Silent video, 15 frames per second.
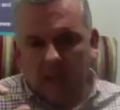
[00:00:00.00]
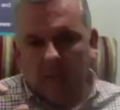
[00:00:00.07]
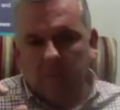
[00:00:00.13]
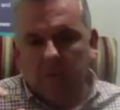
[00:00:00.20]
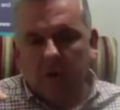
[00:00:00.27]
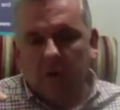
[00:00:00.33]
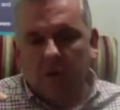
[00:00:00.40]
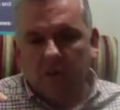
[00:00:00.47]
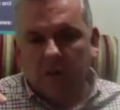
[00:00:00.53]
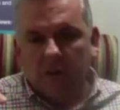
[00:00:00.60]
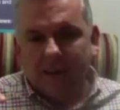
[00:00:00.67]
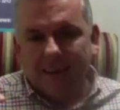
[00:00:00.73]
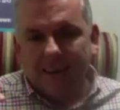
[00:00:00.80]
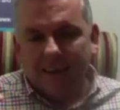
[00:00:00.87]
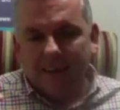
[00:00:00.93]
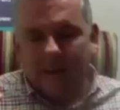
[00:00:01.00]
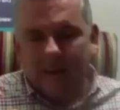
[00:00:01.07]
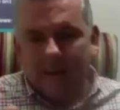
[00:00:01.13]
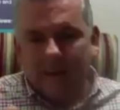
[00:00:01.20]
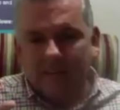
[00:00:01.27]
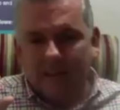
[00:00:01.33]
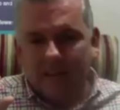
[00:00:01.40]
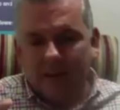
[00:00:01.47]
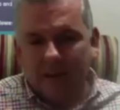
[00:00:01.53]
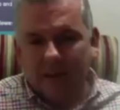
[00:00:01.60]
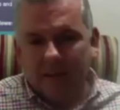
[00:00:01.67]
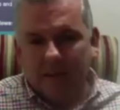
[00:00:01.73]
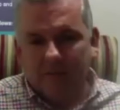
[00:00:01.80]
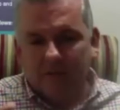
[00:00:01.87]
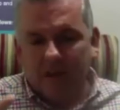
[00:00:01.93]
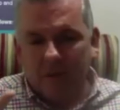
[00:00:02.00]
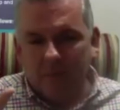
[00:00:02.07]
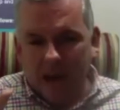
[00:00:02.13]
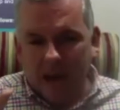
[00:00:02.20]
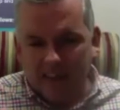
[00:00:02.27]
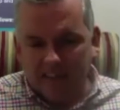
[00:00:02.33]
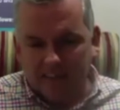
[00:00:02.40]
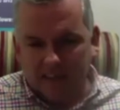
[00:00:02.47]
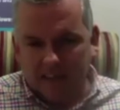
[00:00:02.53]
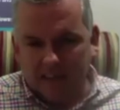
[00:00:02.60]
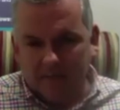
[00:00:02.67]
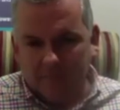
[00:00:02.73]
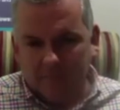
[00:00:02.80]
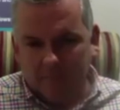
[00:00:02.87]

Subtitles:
important idea is the idea of capacity.